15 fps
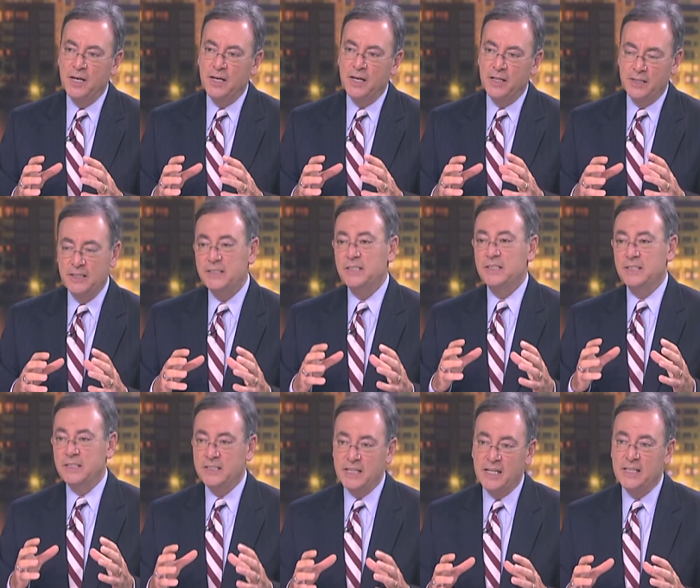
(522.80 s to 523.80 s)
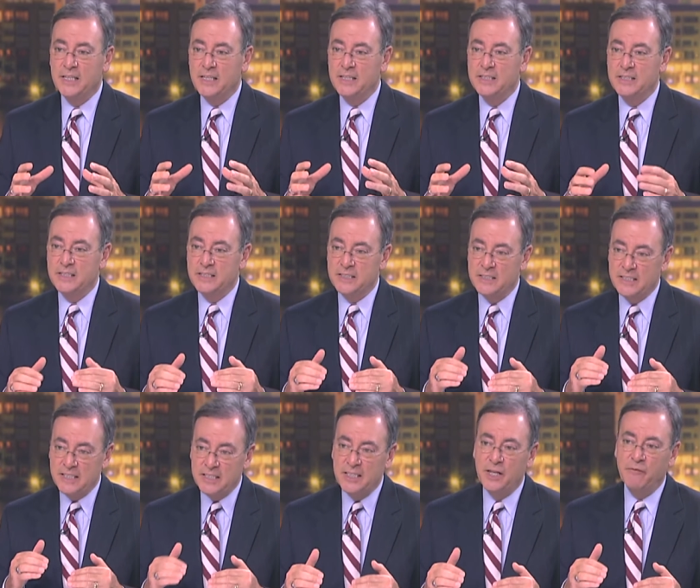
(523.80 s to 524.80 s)
at least in the Senate, is the
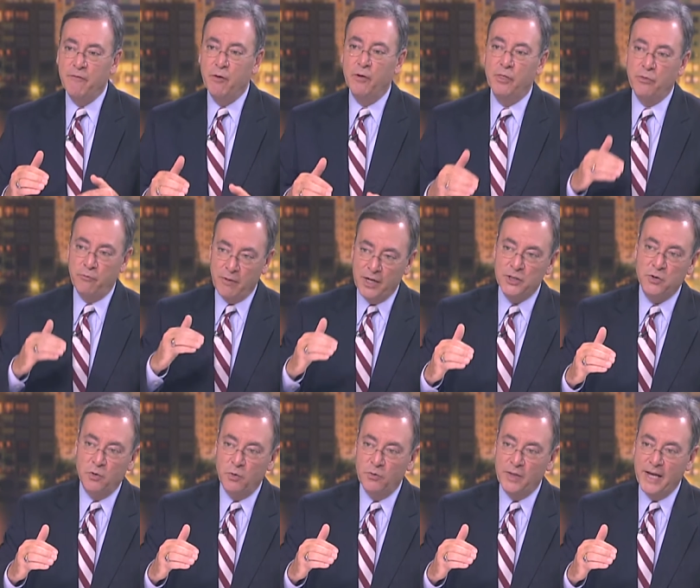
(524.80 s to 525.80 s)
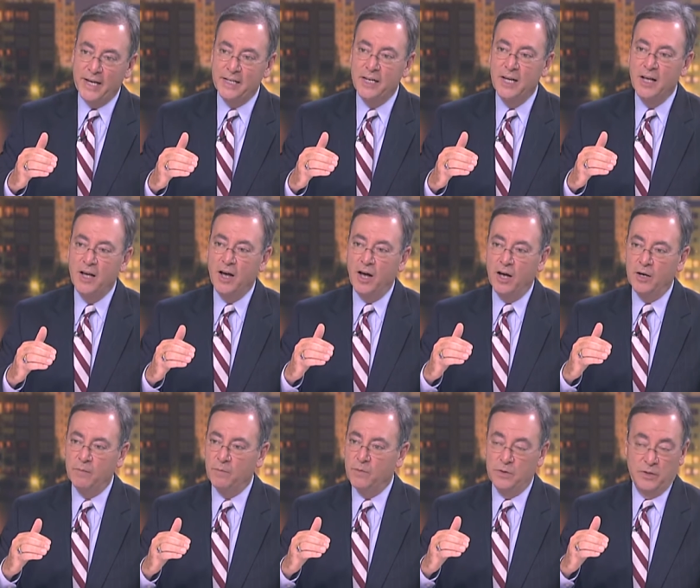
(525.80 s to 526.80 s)
60 vote threshold that, uh,
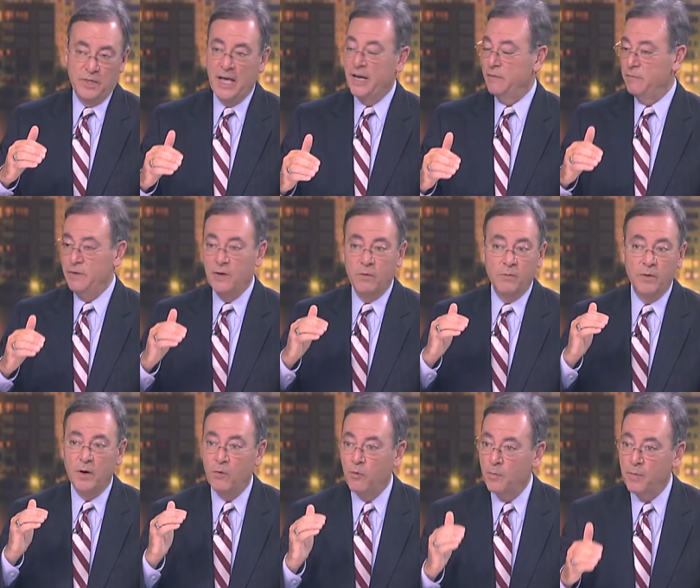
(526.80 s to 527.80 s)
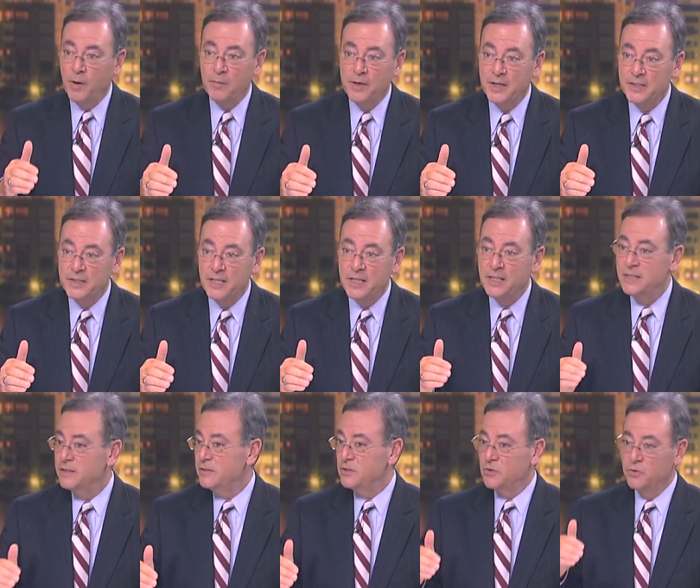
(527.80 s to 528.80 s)
that you know, a Republican Senate
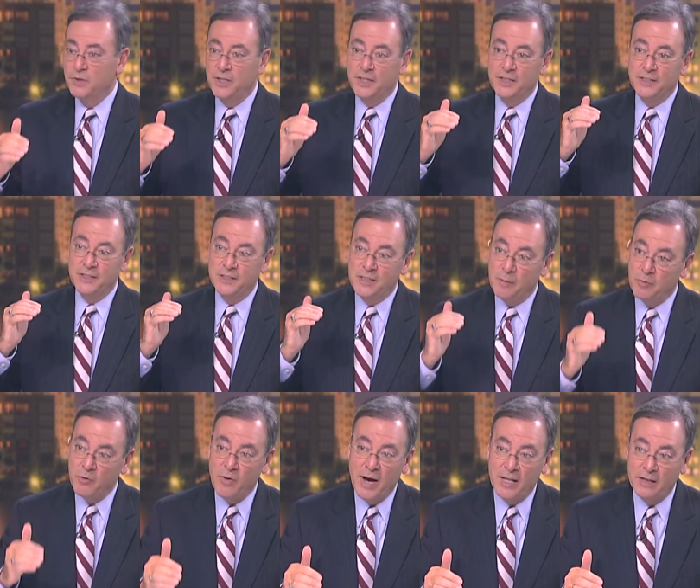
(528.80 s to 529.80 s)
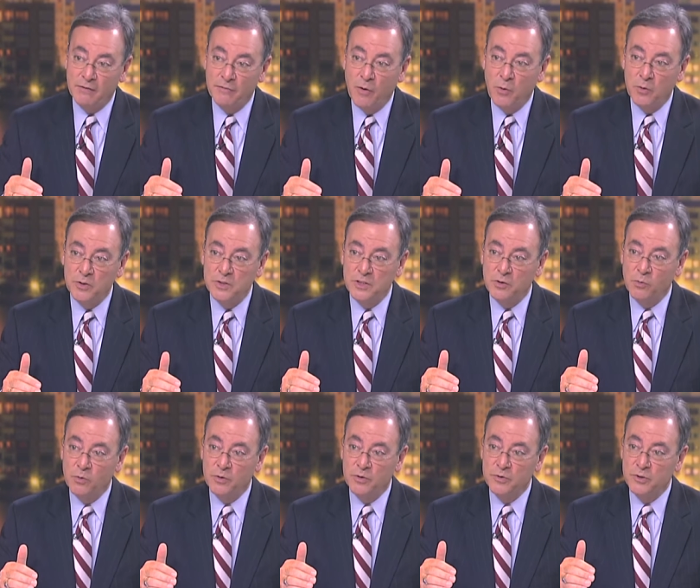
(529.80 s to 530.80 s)
still needs Democratic votes in
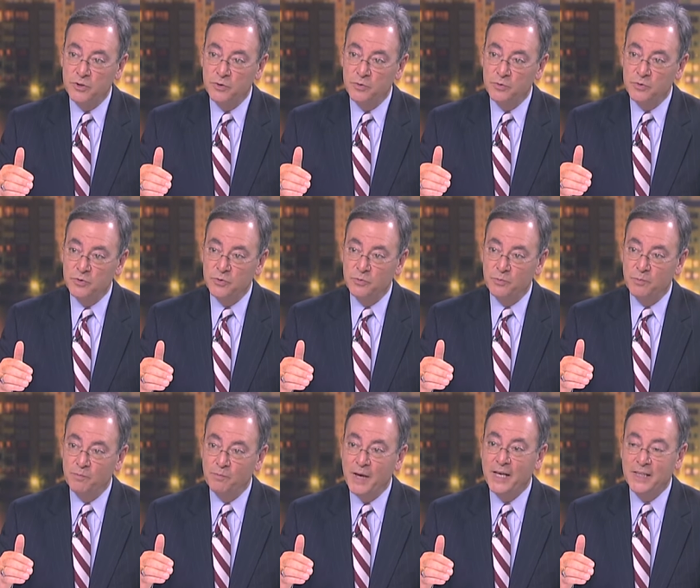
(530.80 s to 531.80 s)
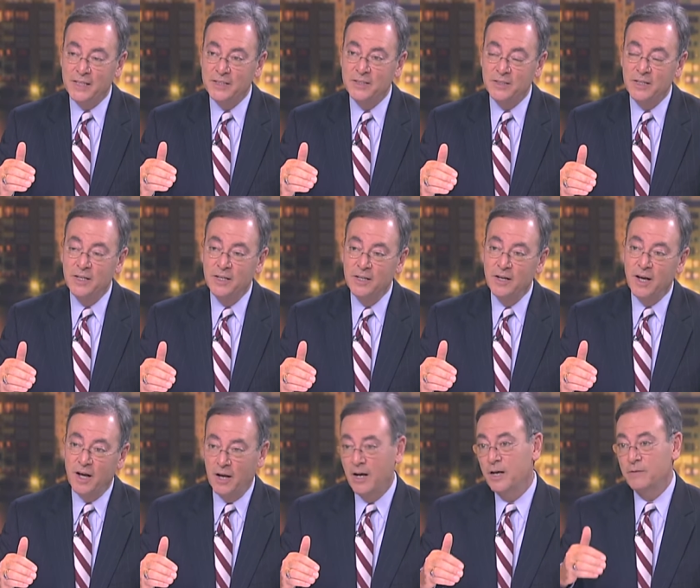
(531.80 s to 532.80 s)
order to, to make this,
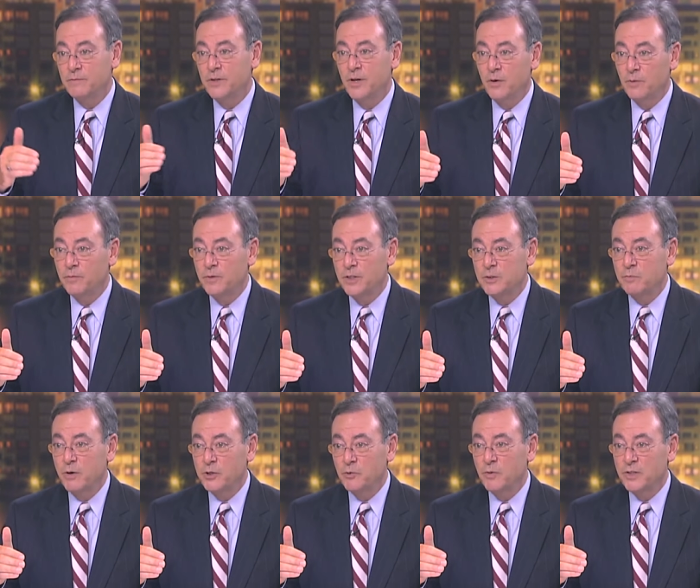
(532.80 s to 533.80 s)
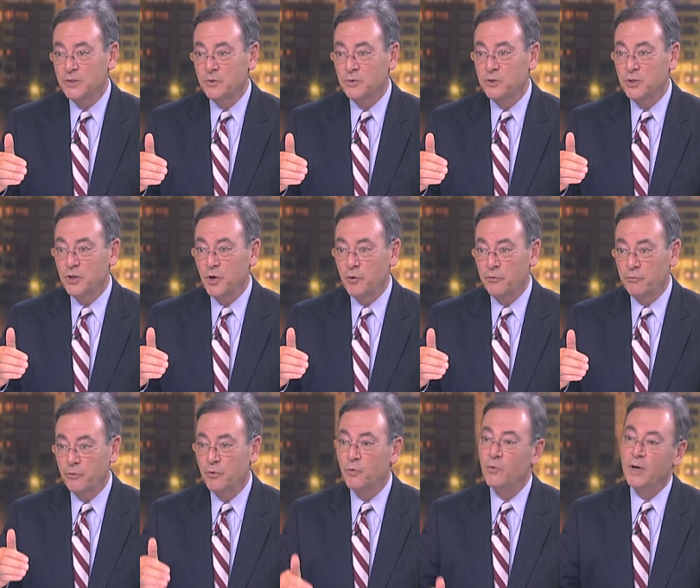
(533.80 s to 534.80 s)
uh, you know, this budget resolution go
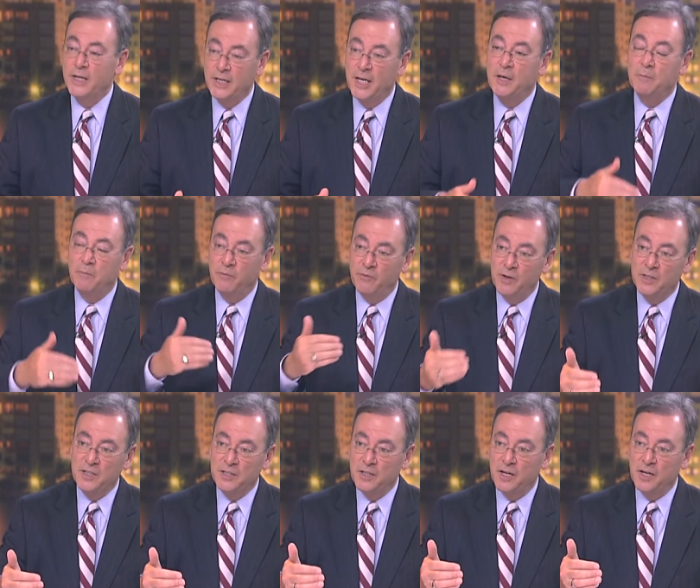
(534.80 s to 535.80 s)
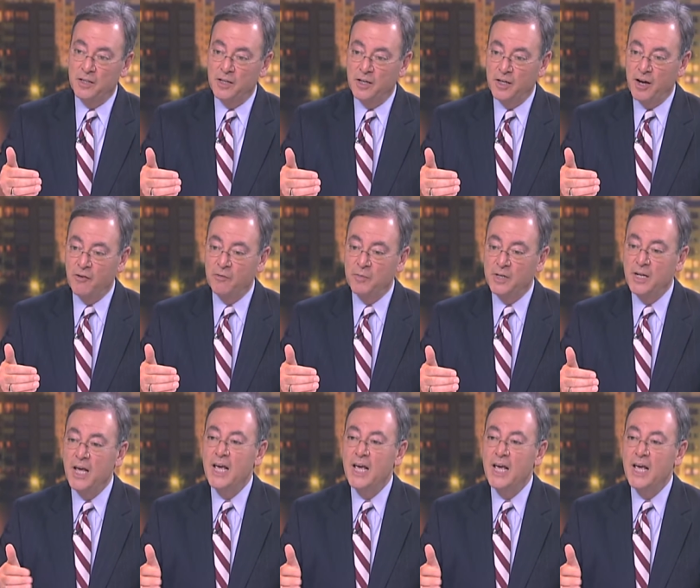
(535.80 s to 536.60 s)
through and keep funding the, the government